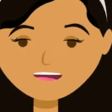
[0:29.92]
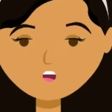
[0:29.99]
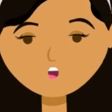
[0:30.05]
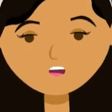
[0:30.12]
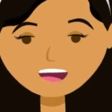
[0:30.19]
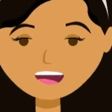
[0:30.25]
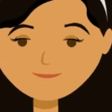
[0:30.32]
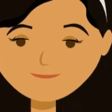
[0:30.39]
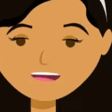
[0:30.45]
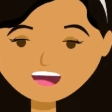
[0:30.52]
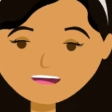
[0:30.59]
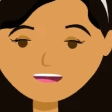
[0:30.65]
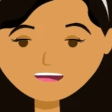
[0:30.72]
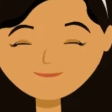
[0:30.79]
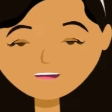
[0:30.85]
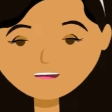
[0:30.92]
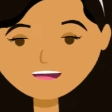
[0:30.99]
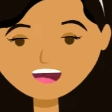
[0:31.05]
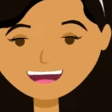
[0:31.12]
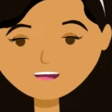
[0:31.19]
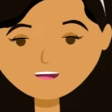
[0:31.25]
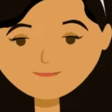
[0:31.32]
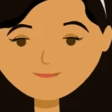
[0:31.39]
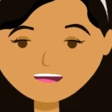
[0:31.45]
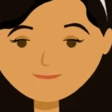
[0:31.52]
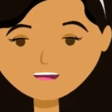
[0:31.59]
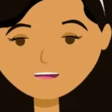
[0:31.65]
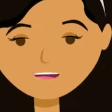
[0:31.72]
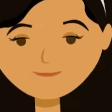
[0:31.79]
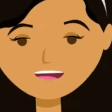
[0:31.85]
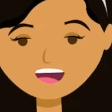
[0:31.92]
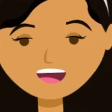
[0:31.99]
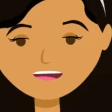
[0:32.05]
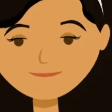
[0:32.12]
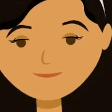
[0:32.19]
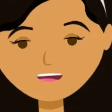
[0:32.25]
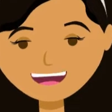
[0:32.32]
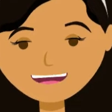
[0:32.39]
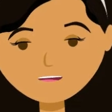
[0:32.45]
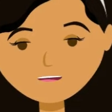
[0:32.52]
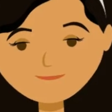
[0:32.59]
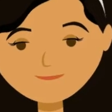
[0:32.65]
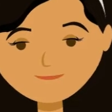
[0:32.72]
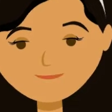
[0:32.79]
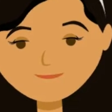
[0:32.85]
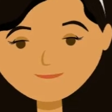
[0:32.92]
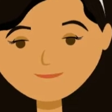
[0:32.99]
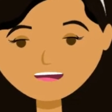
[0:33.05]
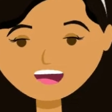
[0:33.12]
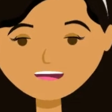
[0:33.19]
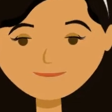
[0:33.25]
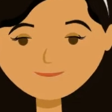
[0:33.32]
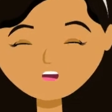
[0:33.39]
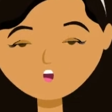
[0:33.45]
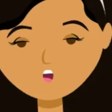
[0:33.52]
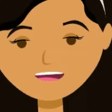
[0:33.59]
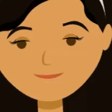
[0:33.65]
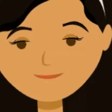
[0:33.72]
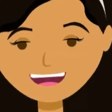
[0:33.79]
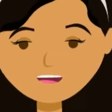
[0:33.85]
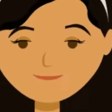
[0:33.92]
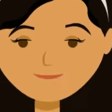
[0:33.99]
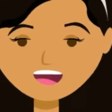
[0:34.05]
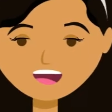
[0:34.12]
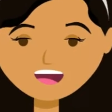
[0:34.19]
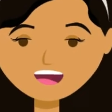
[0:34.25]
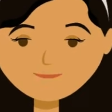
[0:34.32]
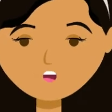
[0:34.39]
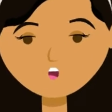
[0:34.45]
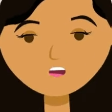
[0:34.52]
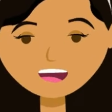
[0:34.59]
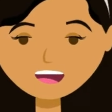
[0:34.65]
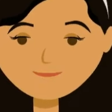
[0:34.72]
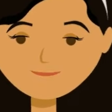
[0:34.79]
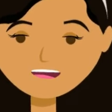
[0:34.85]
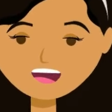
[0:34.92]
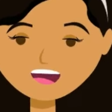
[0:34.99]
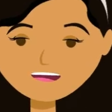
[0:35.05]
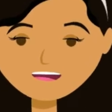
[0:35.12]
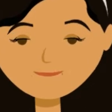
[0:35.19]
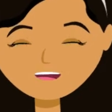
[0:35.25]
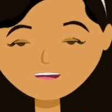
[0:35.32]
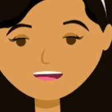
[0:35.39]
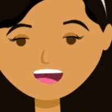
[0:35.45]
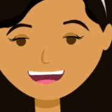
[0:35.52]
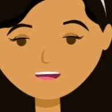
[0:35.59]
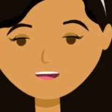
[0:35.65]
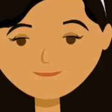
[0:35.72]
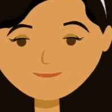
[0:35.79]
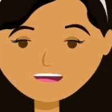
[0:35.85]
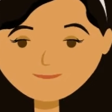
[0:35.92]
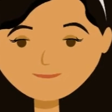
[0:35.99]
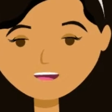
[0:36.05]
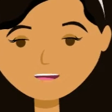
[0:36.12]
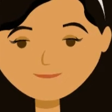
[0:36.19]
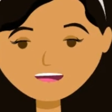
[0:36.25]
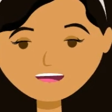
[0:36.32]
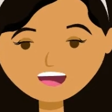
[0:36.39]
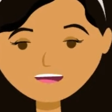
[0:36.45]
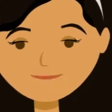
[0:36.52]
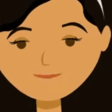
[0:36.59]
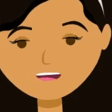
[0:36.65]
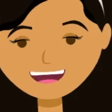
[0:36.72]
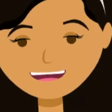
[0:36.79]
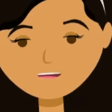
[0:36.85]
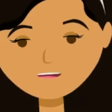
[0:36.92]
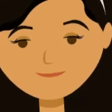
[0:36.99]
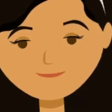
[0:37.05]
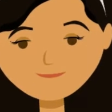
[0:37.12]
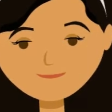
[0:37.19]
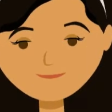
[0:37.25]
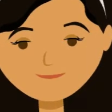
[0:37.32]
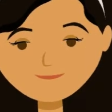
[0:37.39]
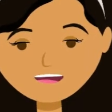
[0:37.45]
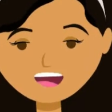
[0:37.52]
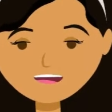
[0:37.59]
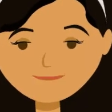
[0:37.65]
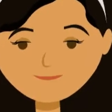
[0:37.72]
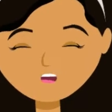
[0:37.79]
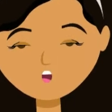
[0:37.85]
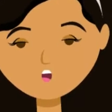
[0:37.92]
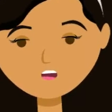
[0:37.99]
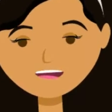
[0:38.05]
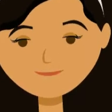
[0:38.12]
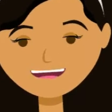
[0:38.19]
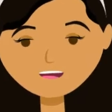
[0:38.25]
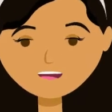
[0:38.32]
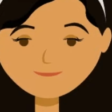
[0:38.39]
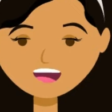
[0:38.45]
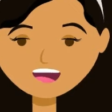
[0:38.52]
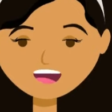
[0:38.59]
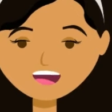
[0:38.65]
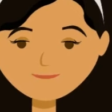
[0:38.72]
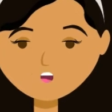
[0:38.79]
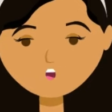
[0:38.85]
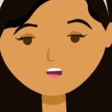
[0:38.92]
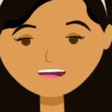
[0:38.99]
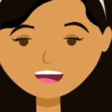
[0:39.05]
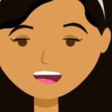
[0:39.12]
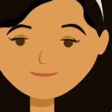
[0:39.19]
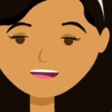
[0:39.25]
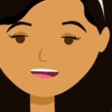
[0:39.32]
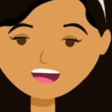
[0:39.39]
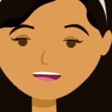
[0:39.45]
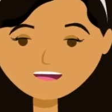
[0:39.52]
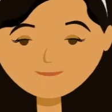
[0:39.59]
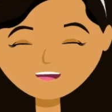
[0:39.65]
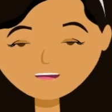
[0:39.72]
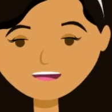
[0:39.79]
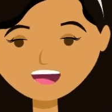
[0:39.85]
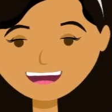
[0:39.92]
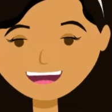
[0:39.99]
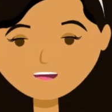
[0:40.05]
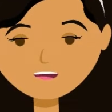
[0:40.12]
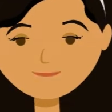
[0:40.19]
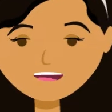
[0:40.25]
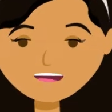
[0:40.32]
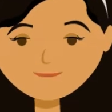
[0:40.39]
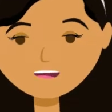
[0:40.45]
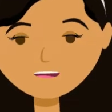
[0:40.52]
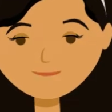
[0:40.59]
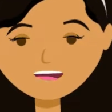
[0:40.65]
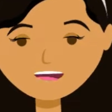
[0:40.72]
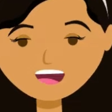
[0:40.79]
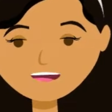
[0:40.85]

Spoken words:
which must burn fuel to create energy, a heat pump simply moves heat from one place to another, allowing it to achieve higher efficiencies than traditional systems.